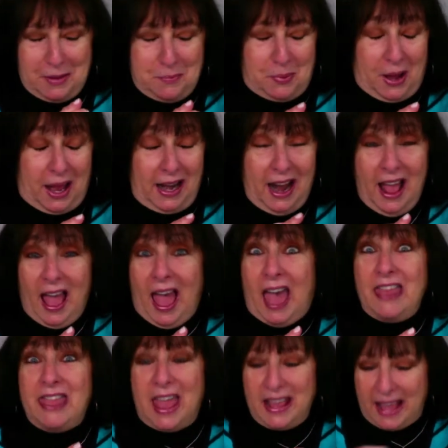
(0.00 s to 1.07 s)
But
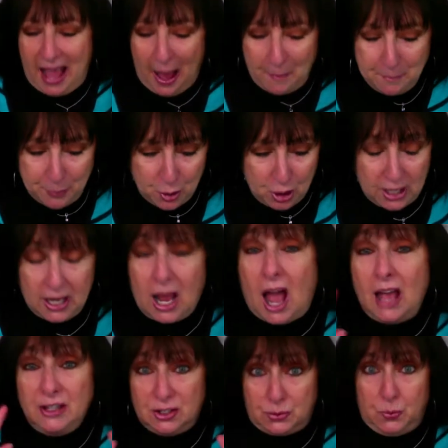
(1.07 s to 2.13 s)
they kept putting, I
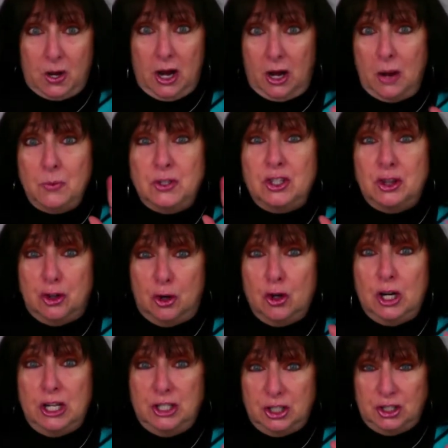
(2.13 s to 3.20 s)
swear, it was
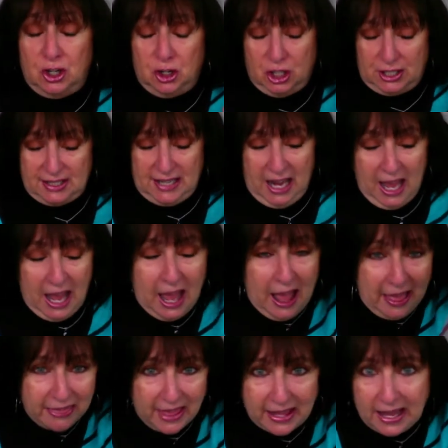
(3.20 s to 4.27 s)
30 desserts.
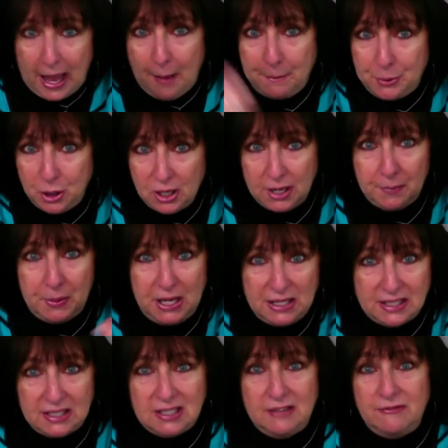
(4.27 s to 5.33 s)
They kept putting
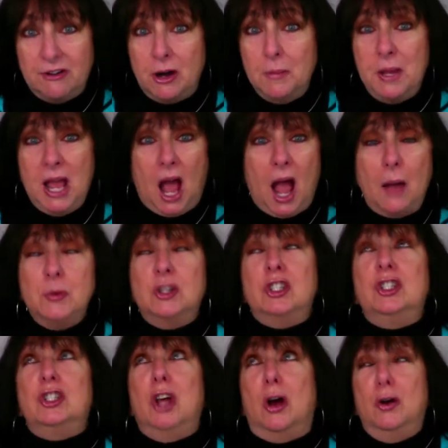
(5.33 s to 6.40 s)
pieces in front of me. I was
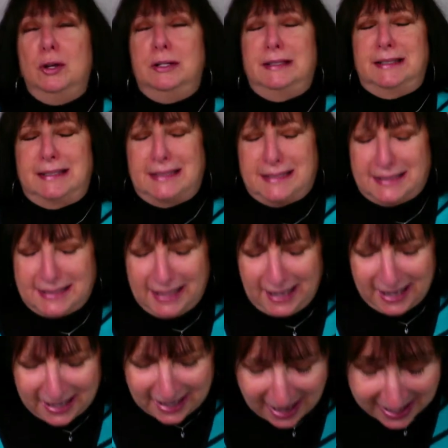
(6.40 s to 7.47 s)
so
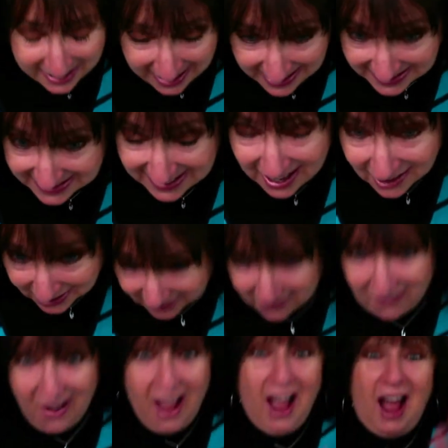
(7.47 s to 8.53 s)
sick, I can't tell you.
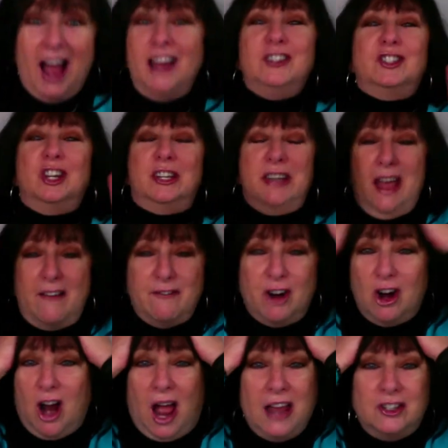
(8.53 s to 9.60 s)
I should
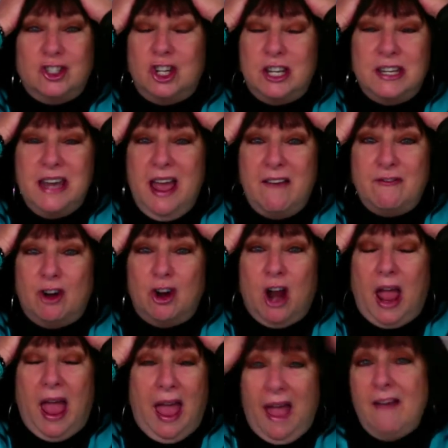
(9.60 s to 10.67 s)
never,
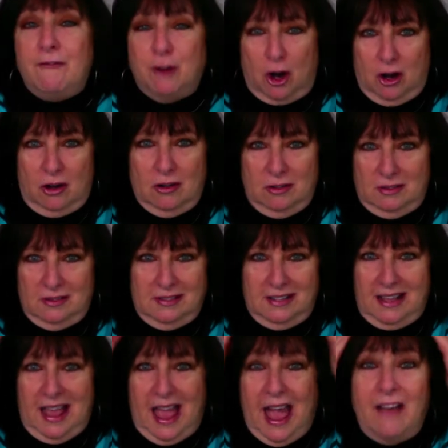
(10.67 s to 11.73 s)
ever
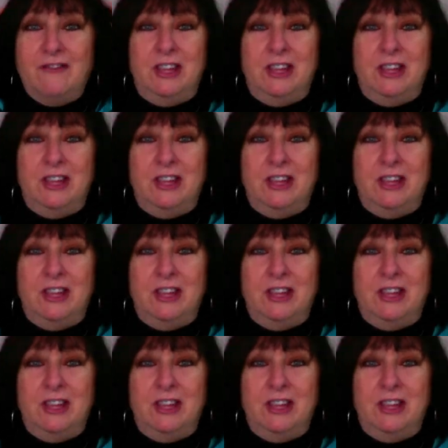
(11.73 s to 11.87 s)
have